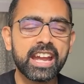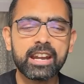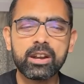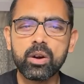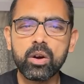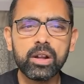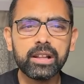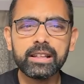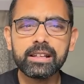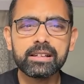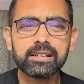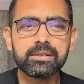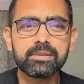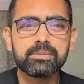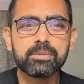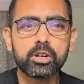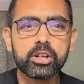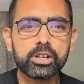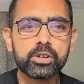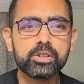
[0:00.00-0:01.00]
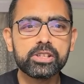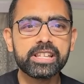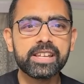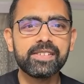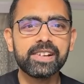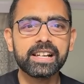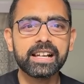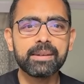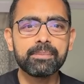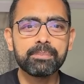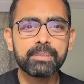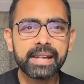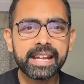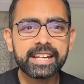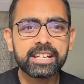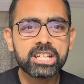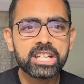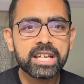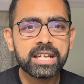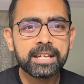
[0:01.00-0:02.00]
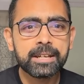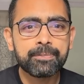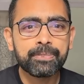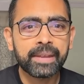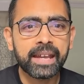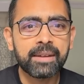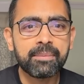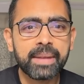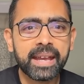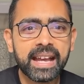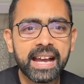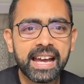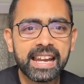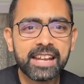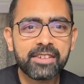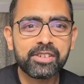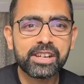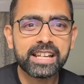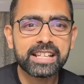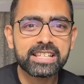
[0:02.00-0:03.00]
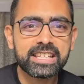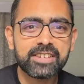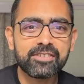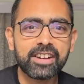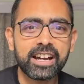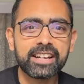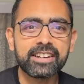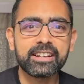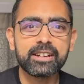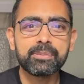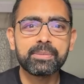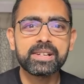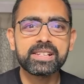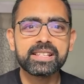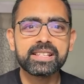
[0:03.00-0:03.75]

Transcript: and all the modules they will complete, and Meghalaya will achieve 100%.